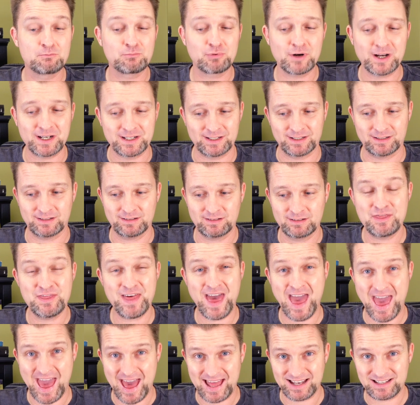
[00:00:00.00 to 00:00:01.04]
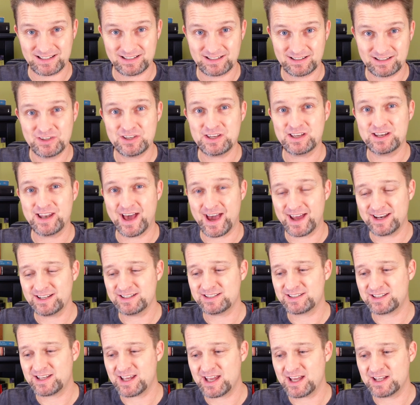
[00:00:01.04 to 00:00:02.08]
Britain, that the United
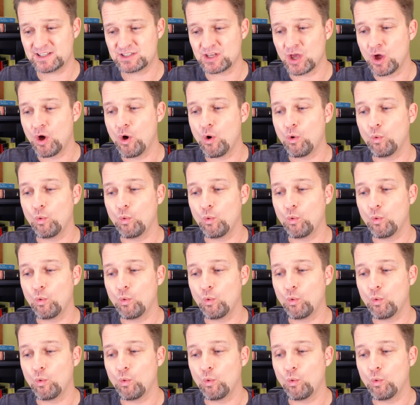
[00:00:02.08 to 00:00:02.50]
States